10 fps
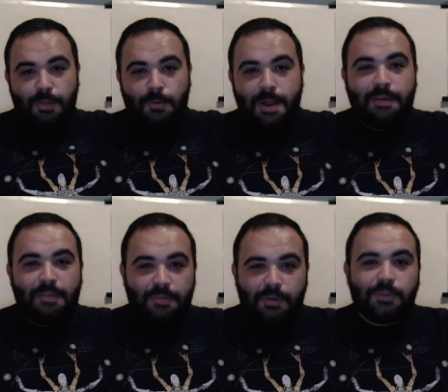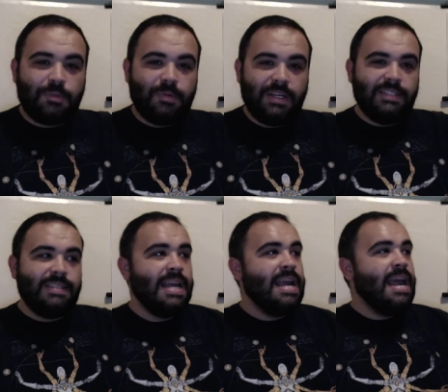threat of the Viltrumites,
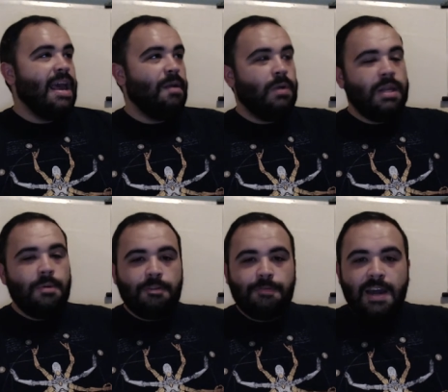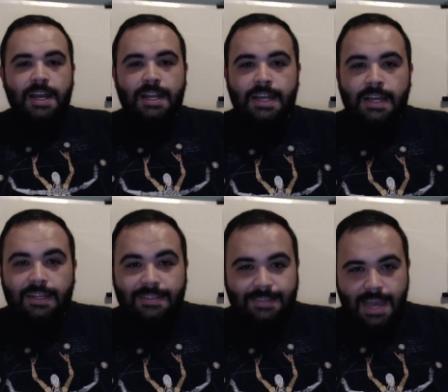and when he was fighting
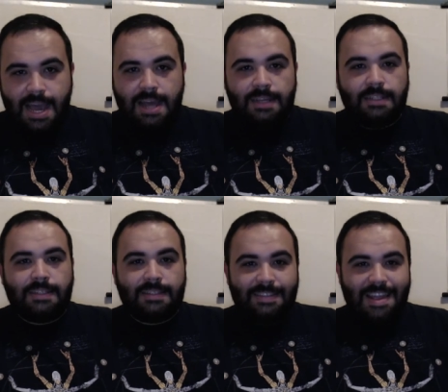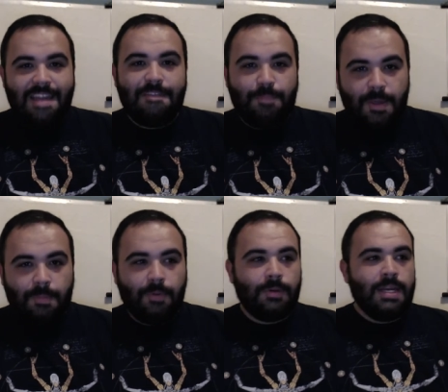his dad to save
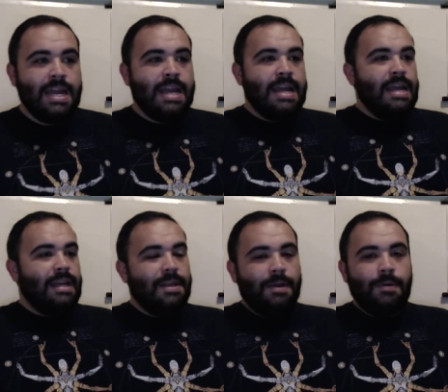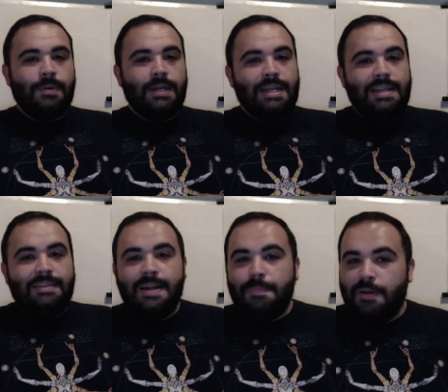people, you know,
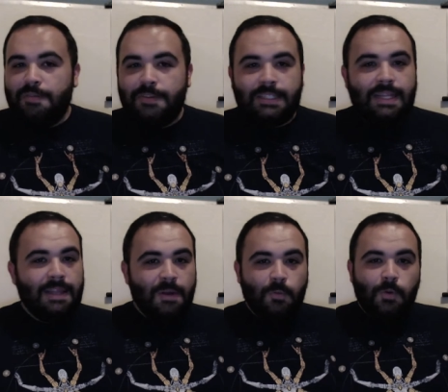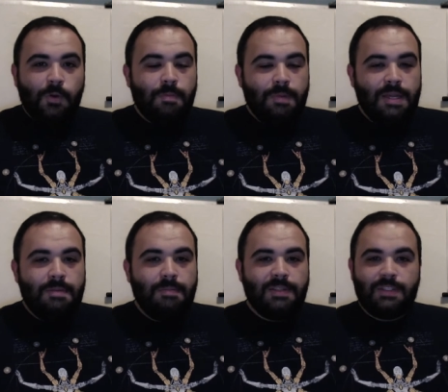he's not perfect. There will be
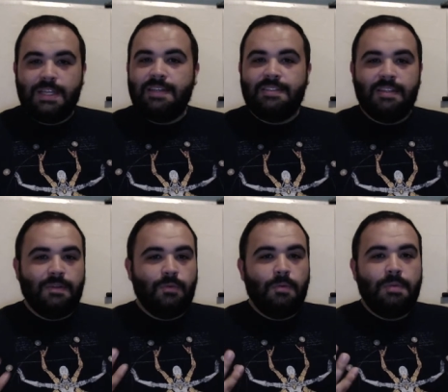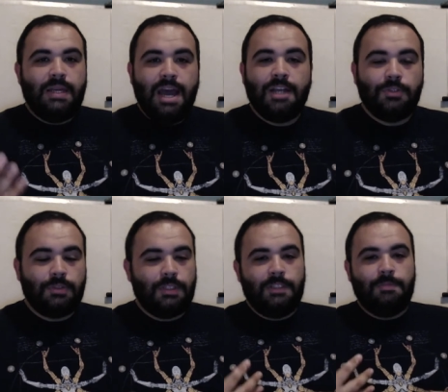mistakes and there will be
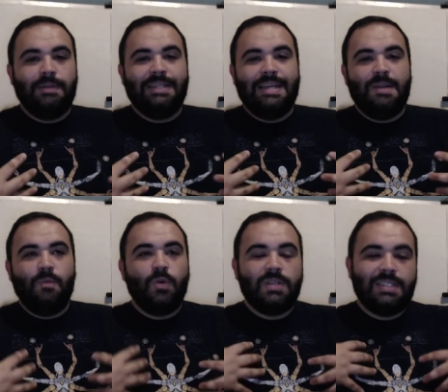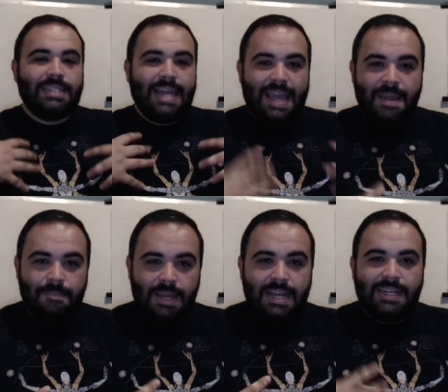casualties, but it wasn't
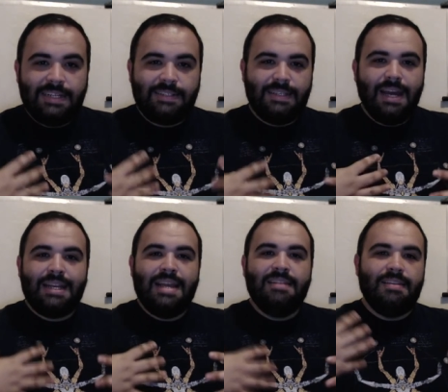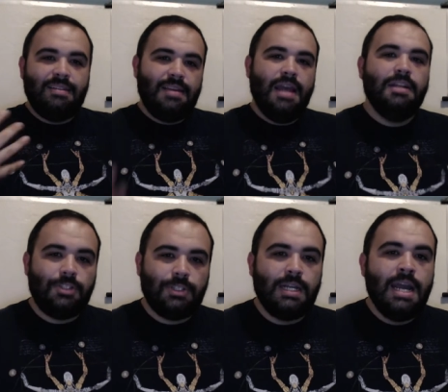him. It's not his
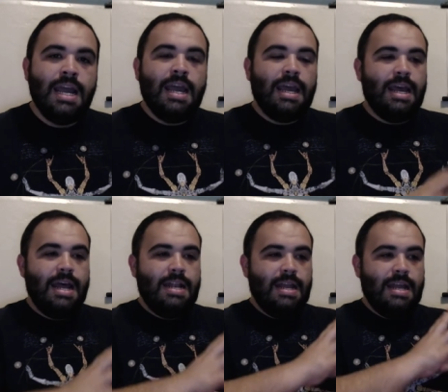intention. And